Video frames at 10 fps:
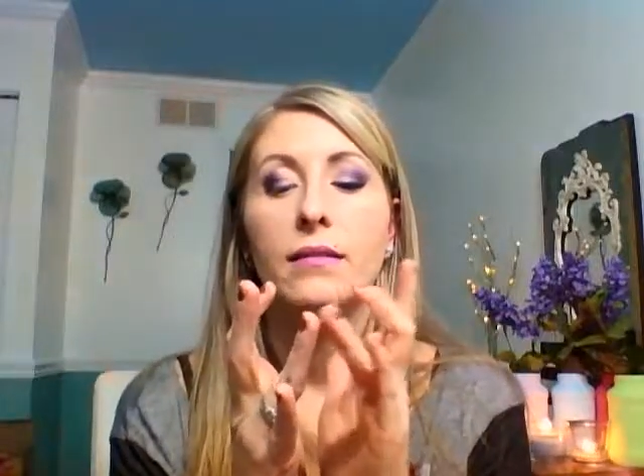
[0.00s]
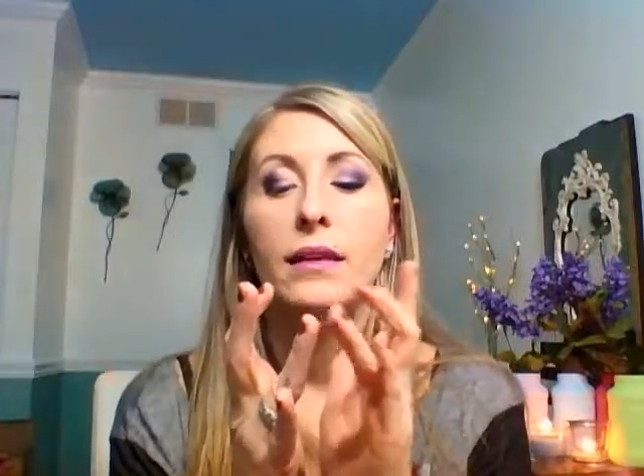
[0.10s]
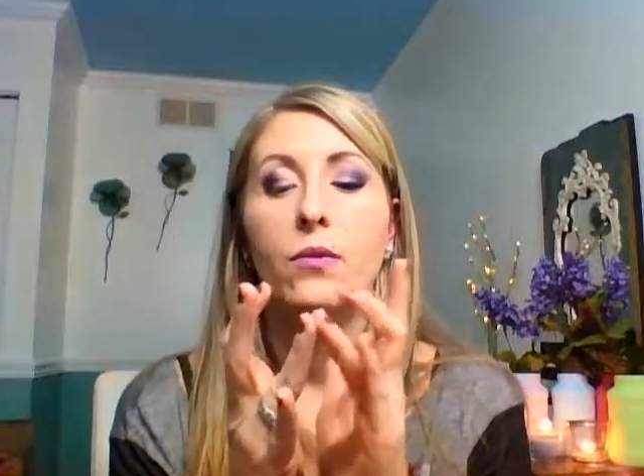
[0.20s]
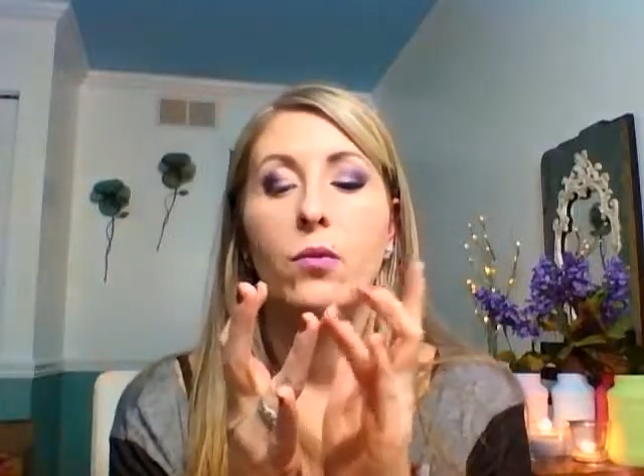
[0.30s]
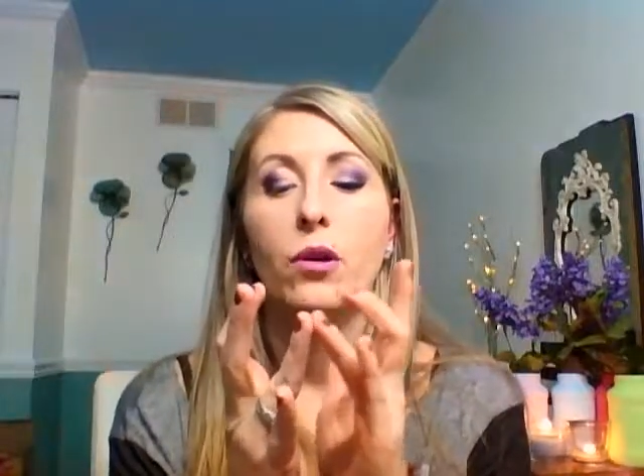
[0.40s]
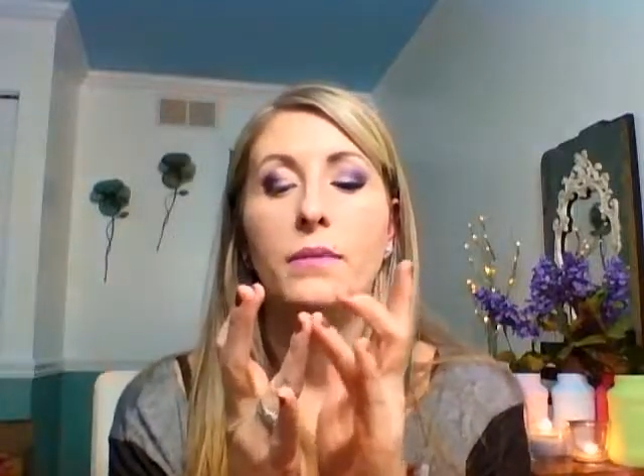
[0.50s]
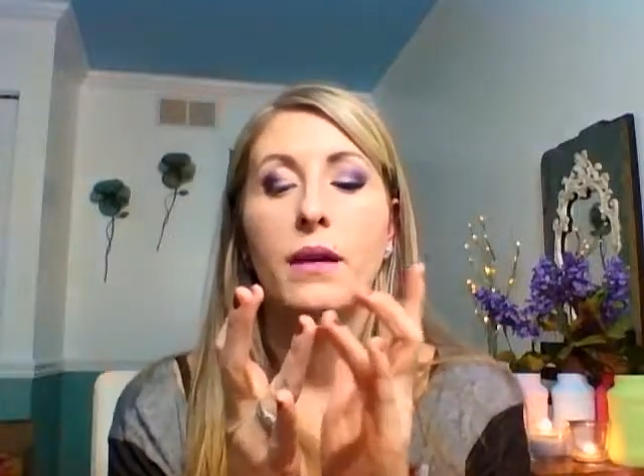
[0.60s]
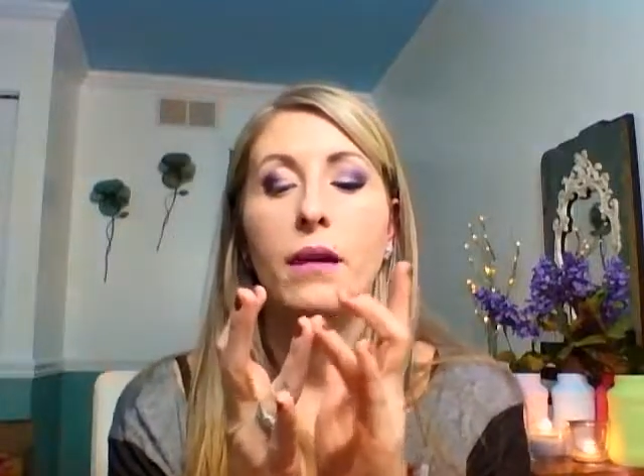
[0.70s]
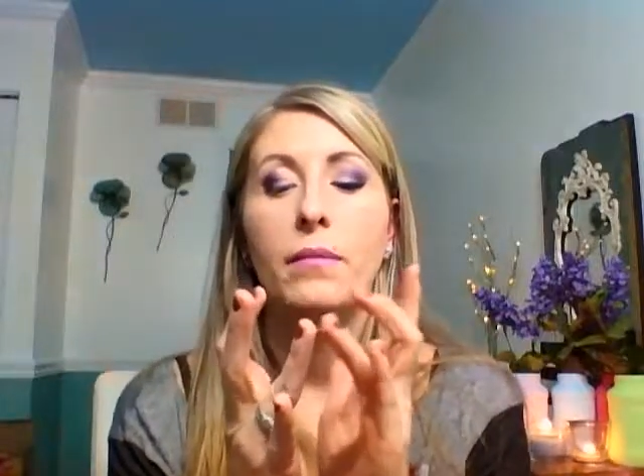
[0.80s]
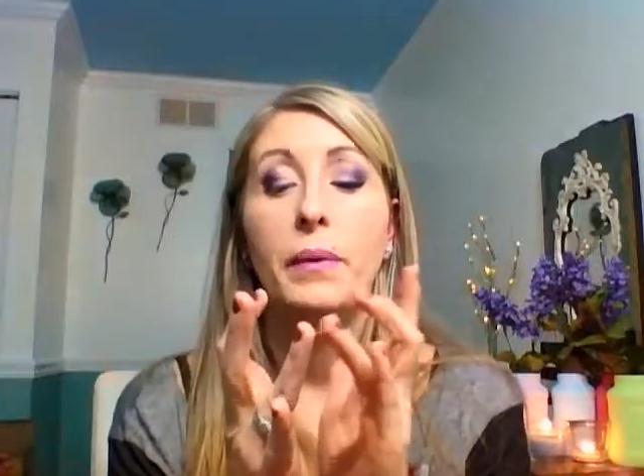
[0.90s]
it warms
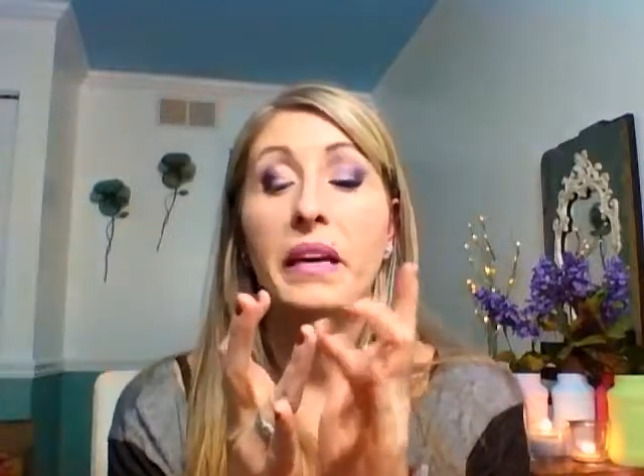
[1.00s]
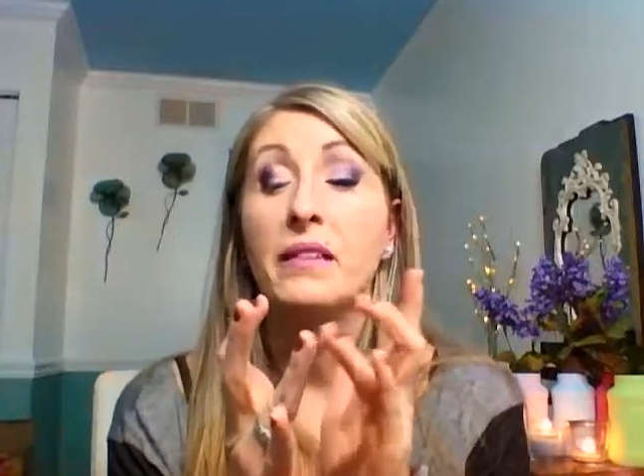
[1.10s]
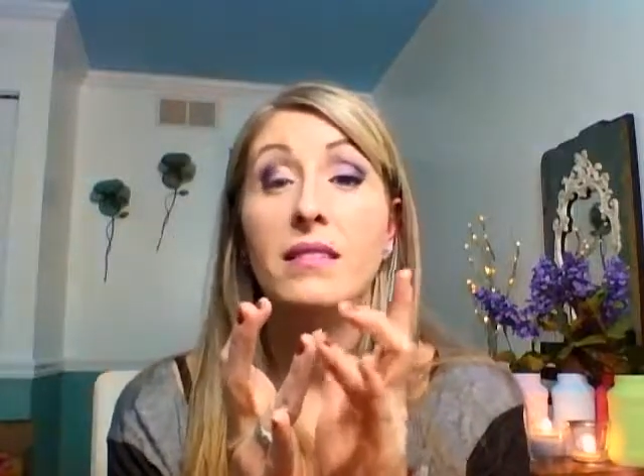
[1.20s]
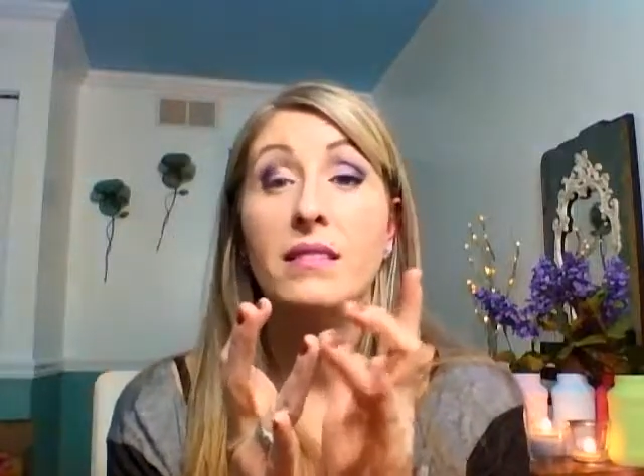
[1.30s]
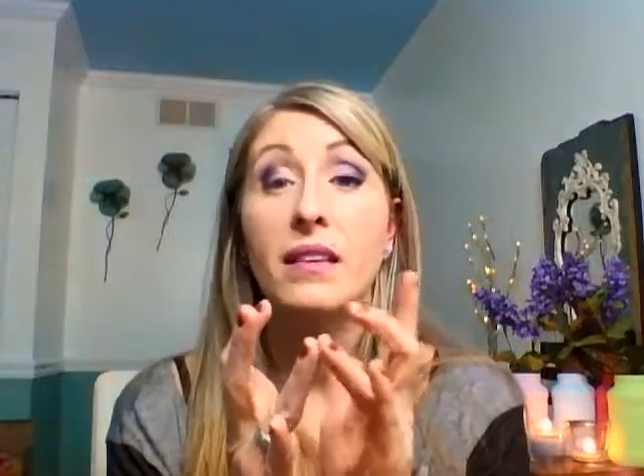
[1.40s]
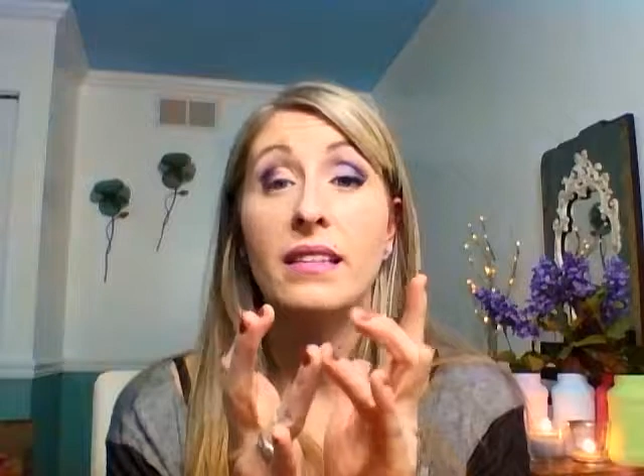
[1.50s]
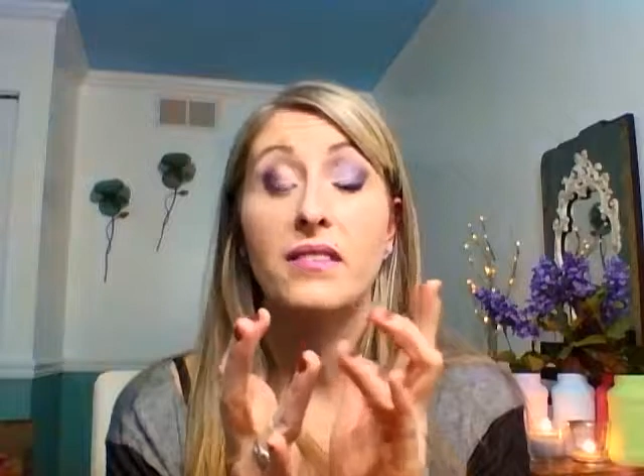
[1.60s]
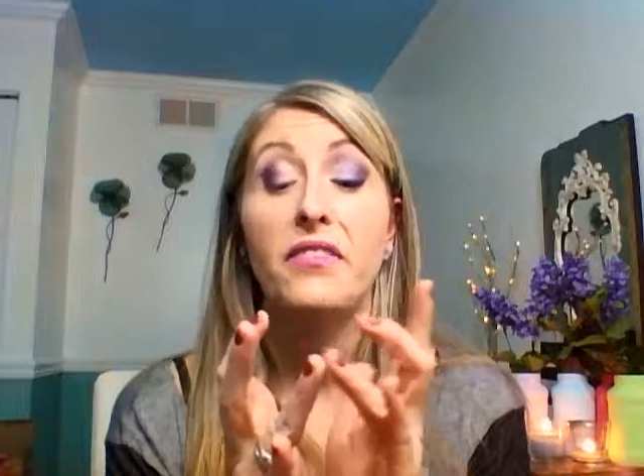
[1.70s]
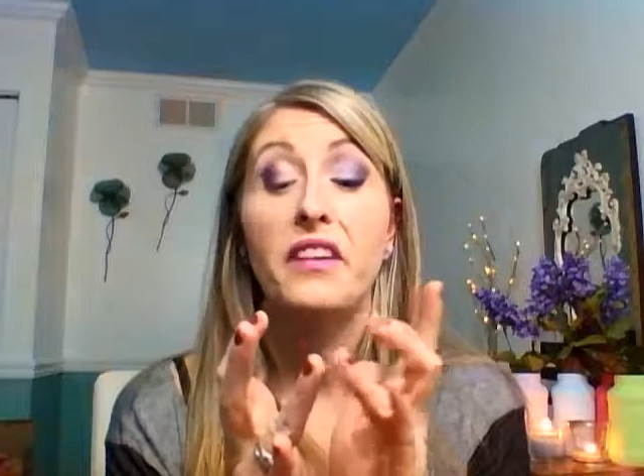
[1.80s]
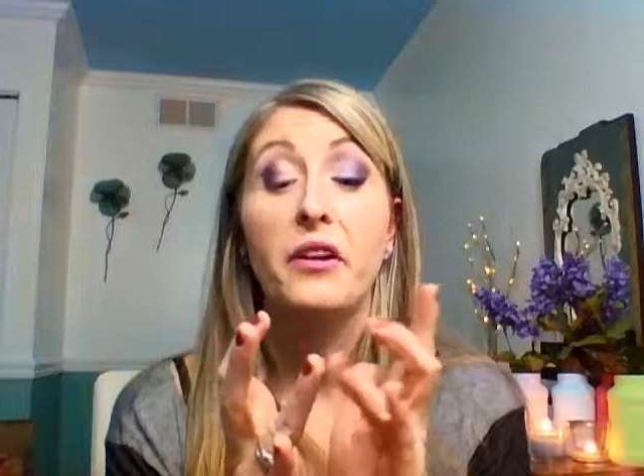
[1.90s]
up, because it's
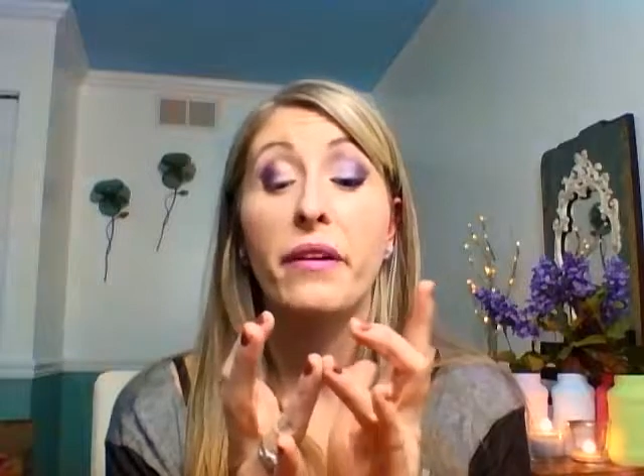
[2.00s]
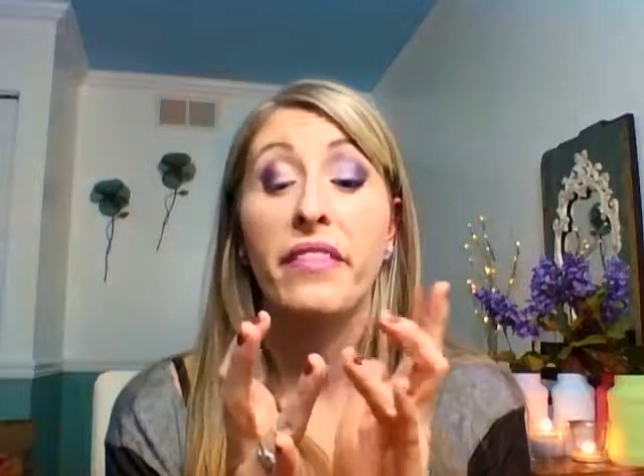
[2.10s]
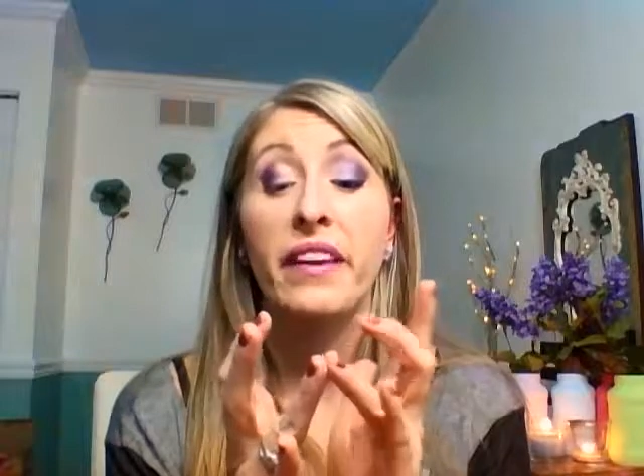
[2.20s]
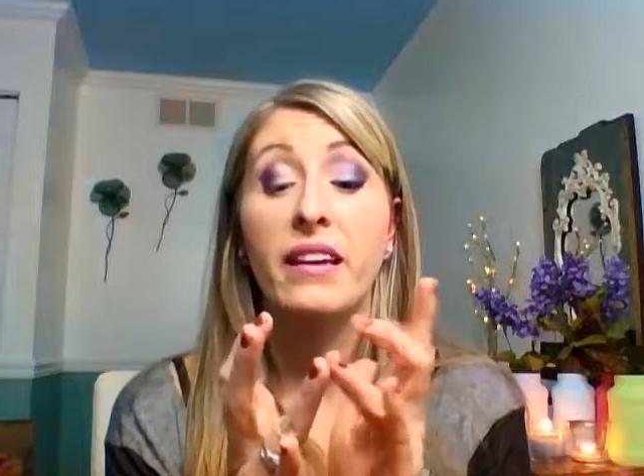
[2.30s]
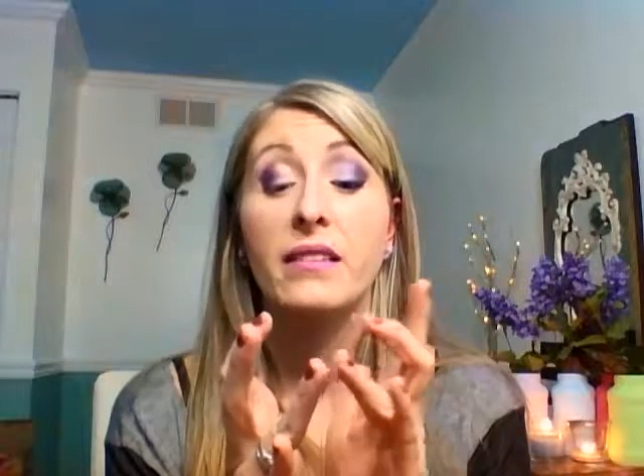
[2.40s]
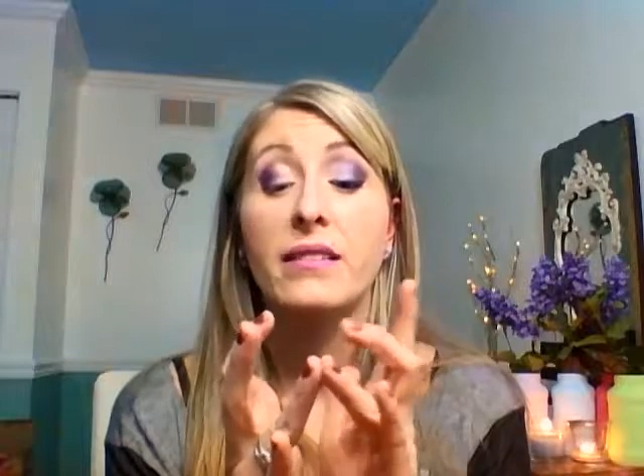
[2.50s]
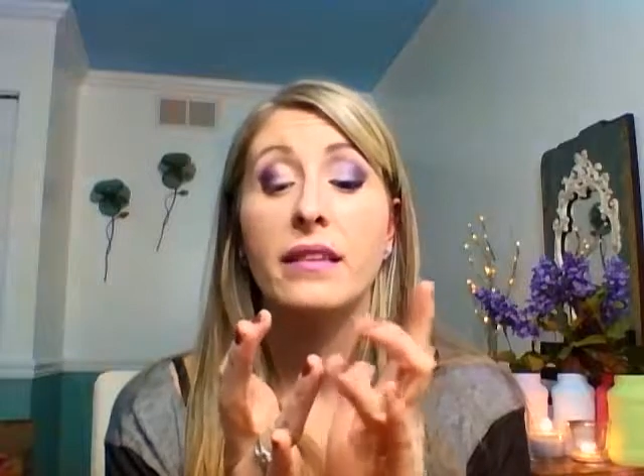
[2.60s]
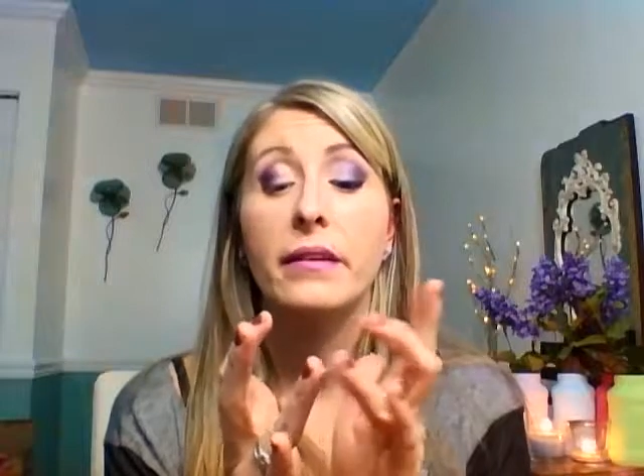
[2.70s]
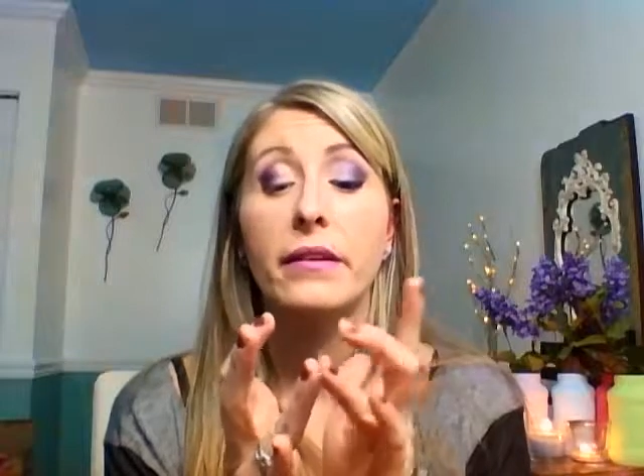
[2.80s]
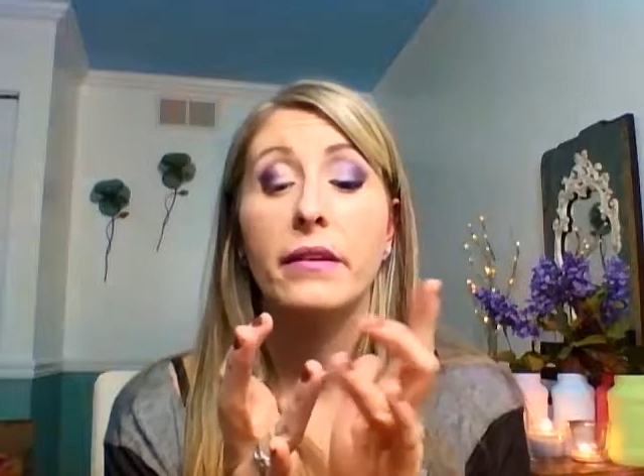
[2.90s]
a very thick
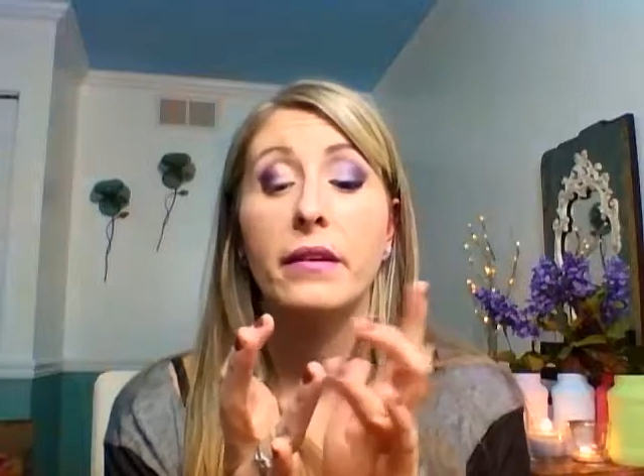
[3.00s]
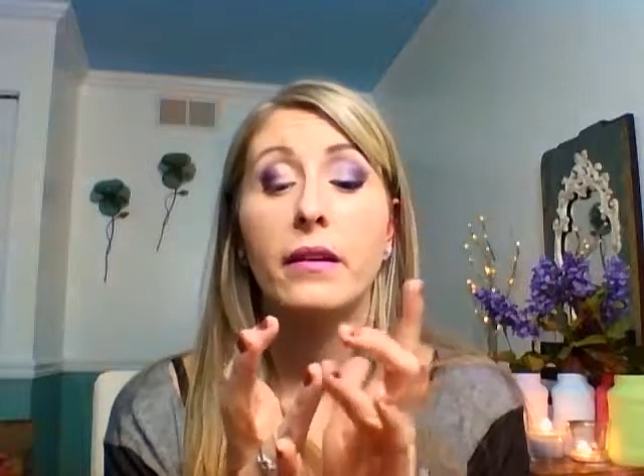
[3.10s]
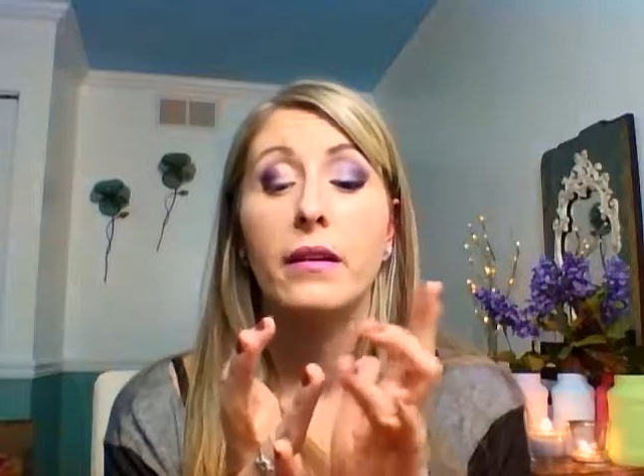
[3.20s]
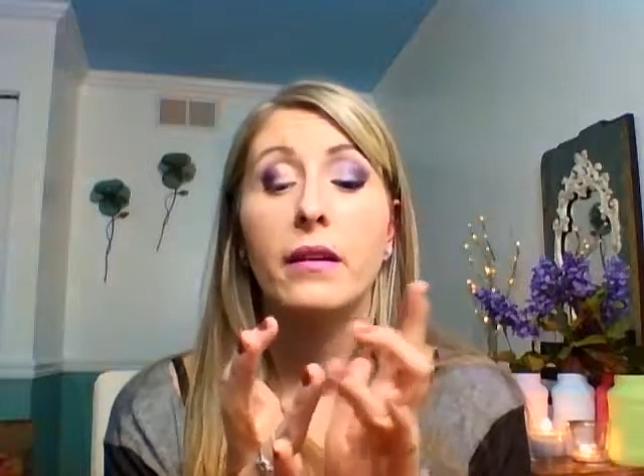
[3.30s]
concealer.